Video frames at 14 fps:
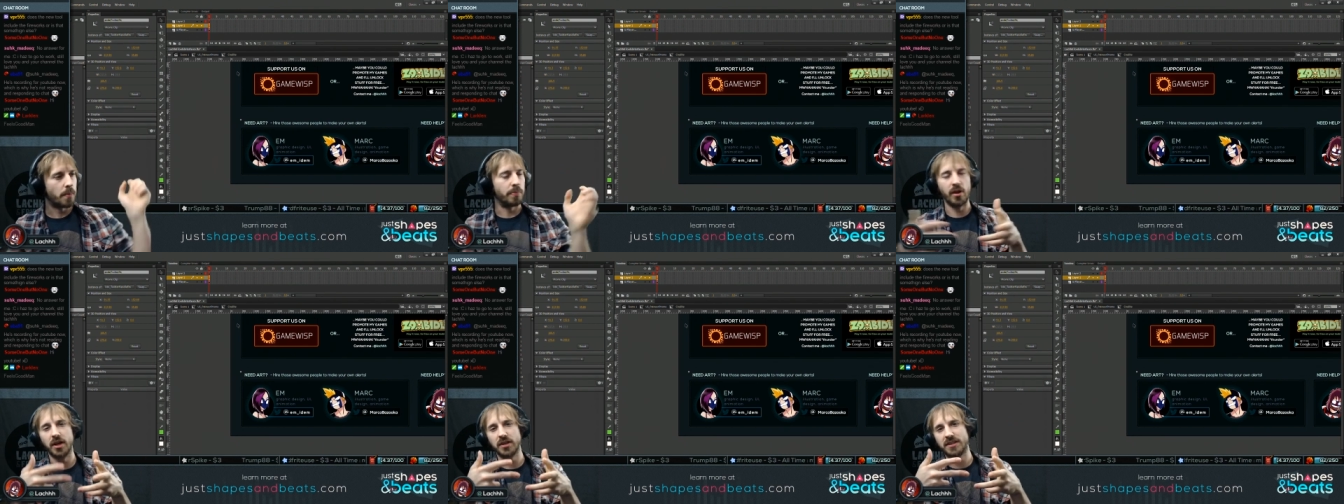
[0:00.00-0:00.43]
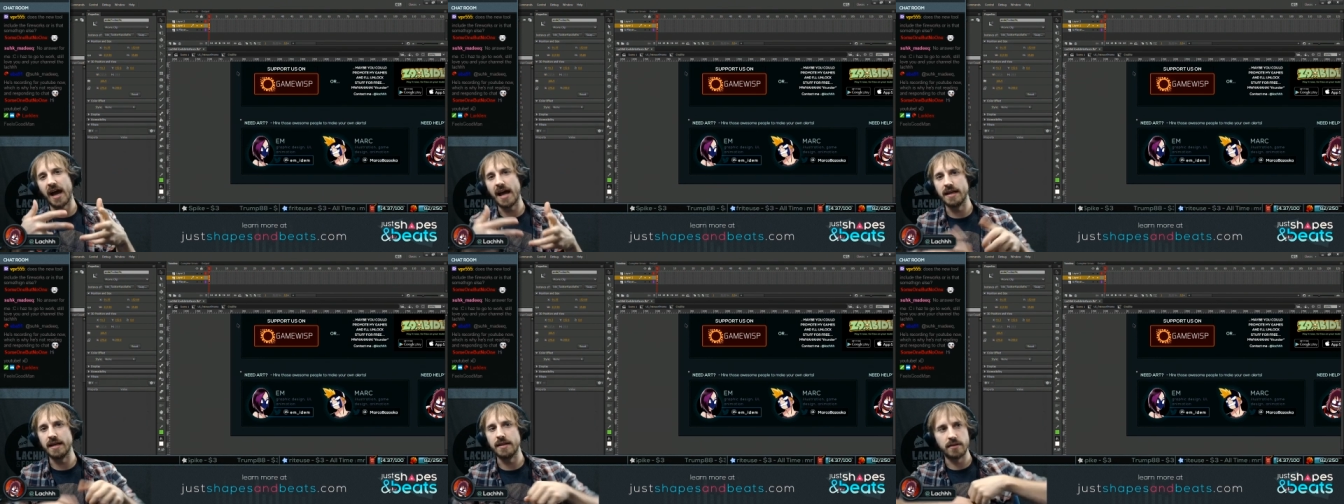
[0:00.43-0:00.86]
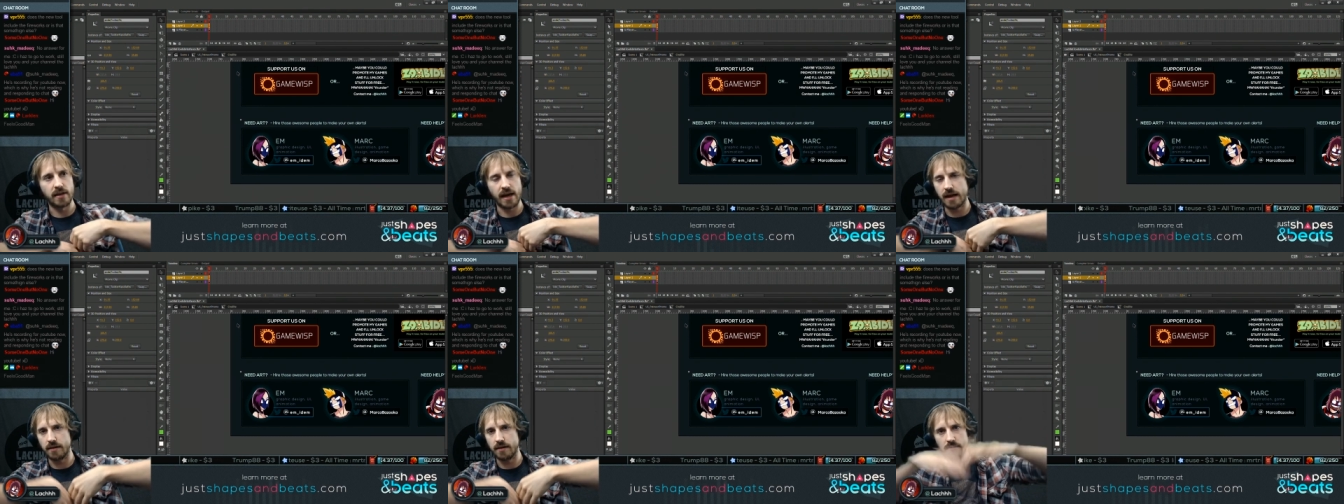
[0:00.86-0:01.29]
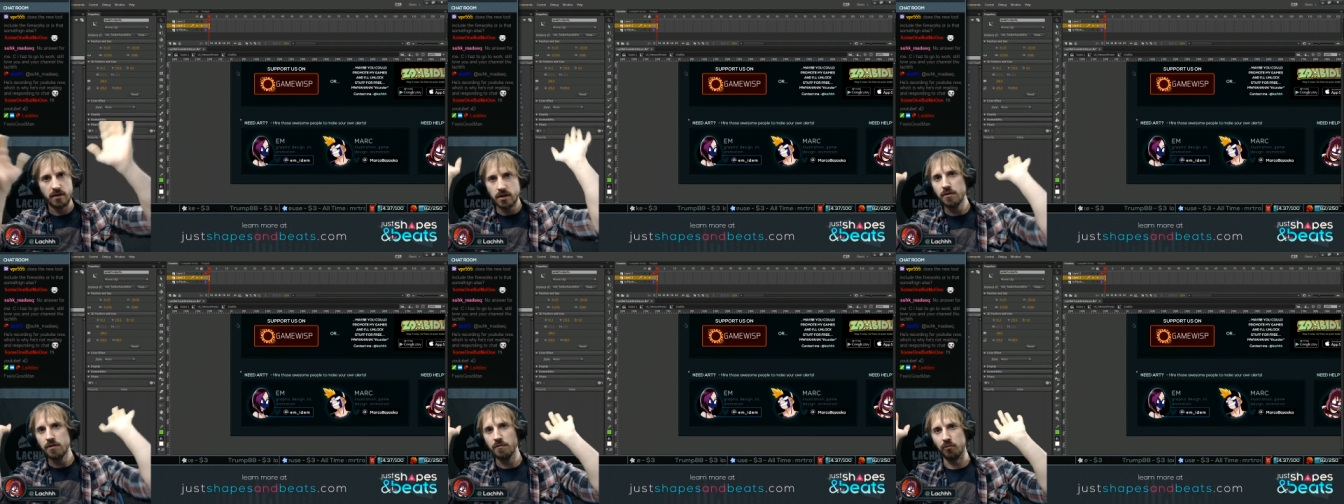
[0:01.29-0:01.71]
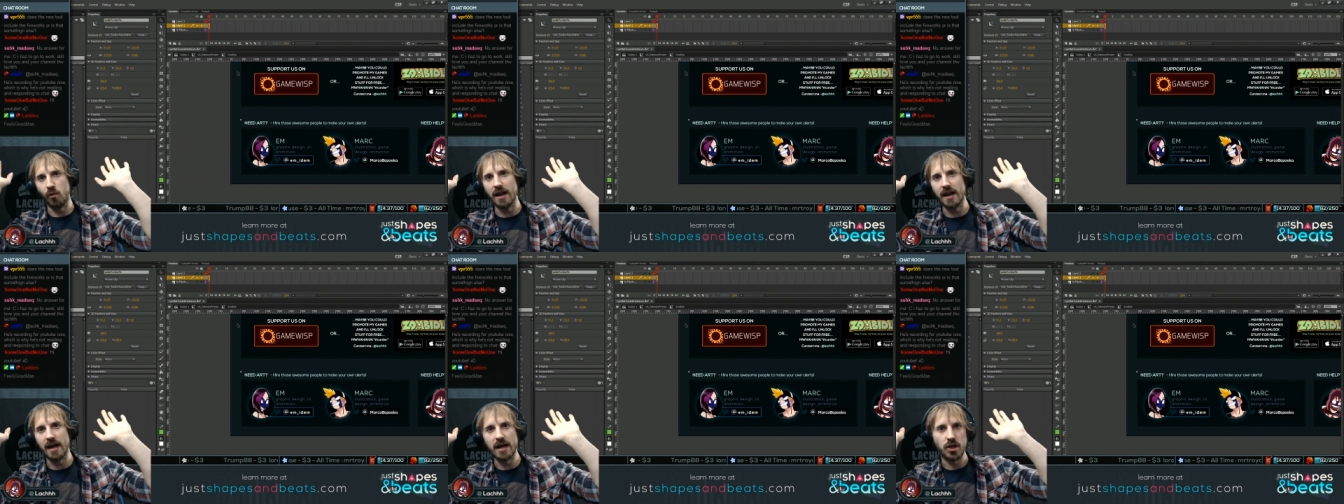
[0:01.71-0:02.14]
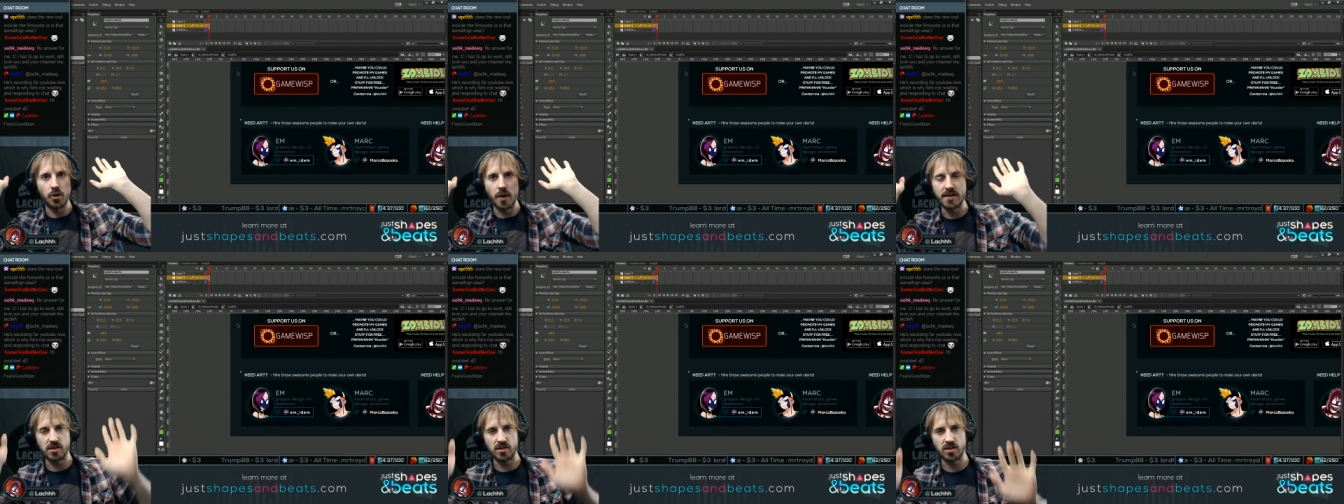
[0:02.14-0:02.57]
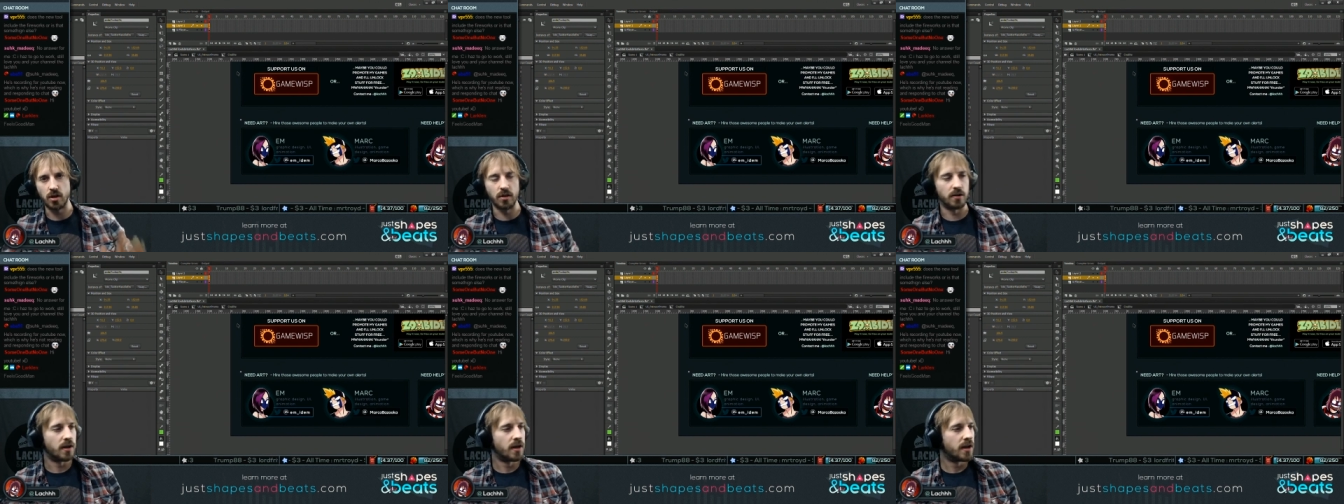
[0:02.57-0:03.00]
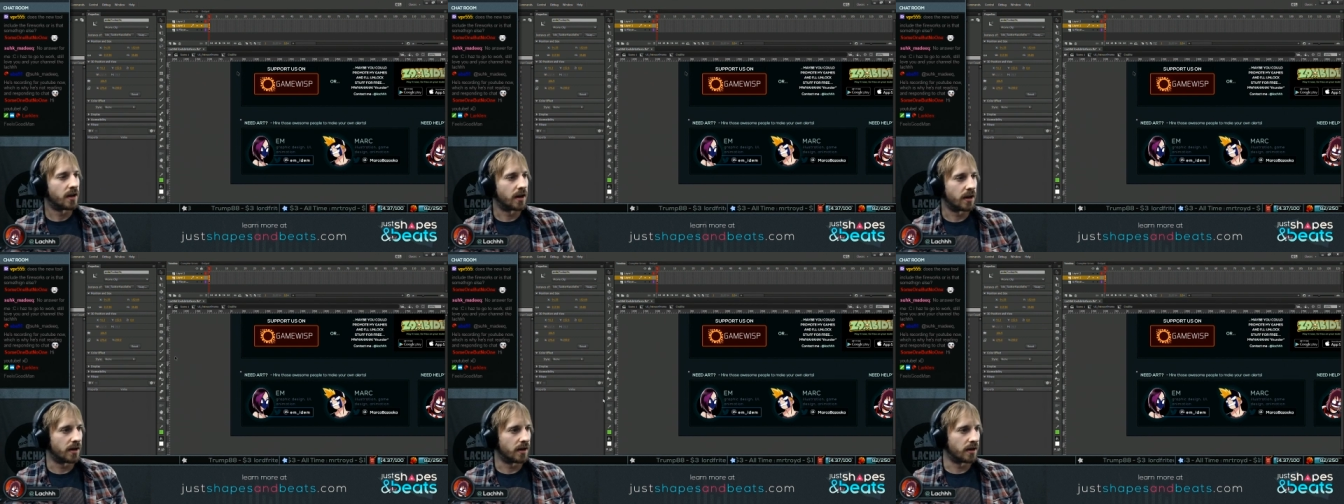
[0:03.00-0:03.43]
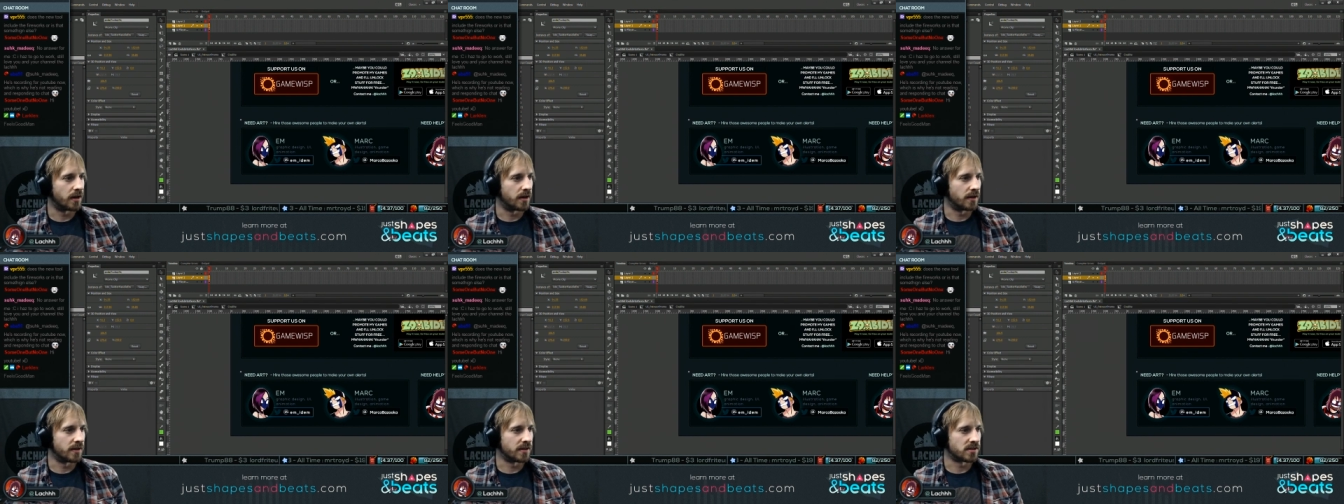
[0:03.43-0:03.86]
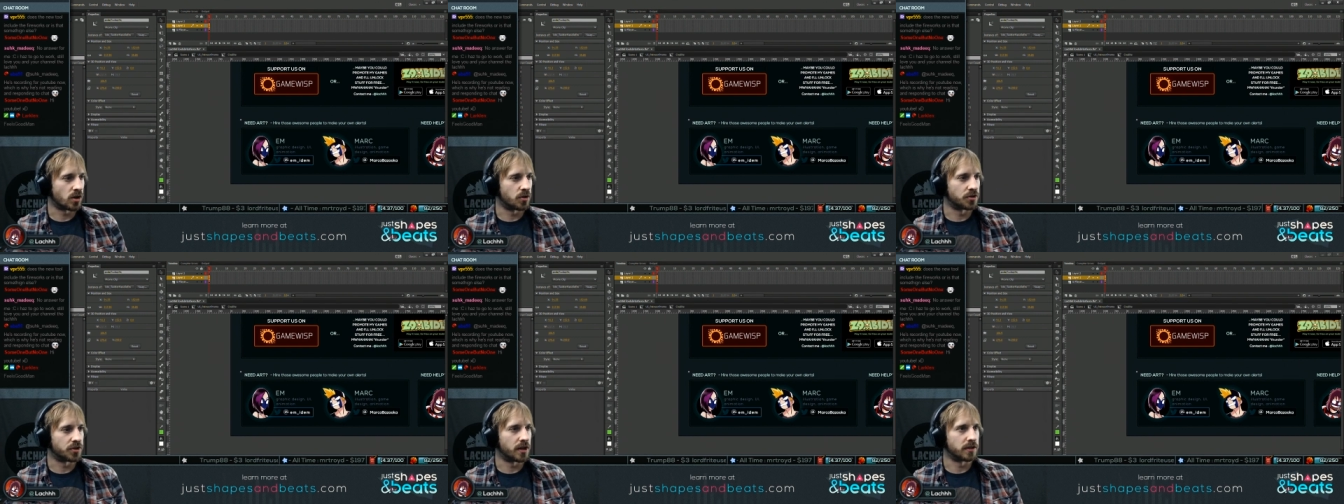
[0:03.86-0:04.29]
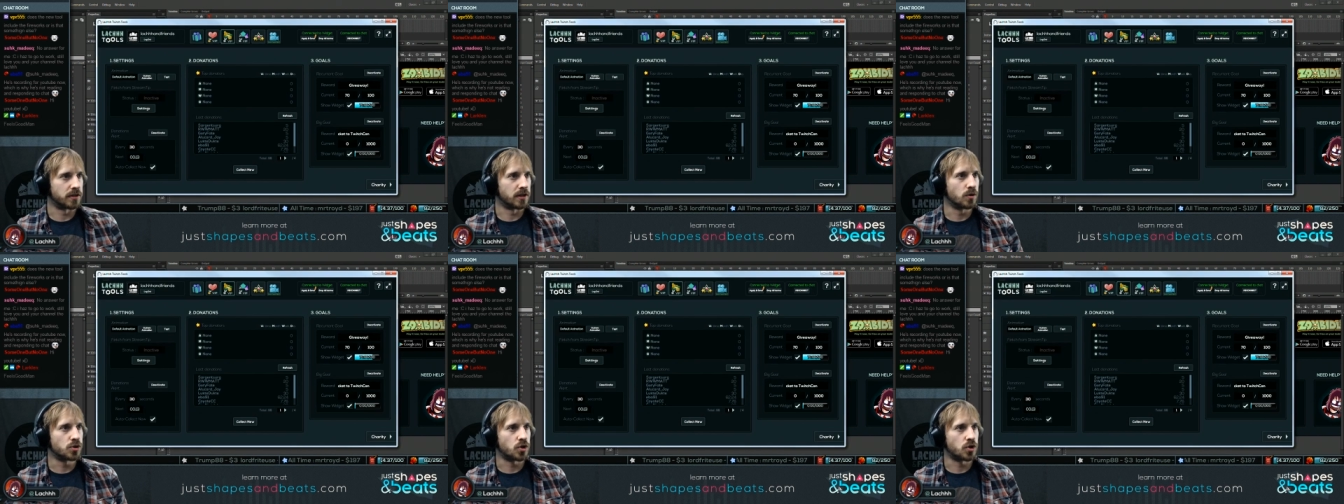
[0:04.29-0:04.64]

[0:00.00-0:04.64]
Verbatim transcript: plug that in and voila, the rest is all, uh, is all done, you know.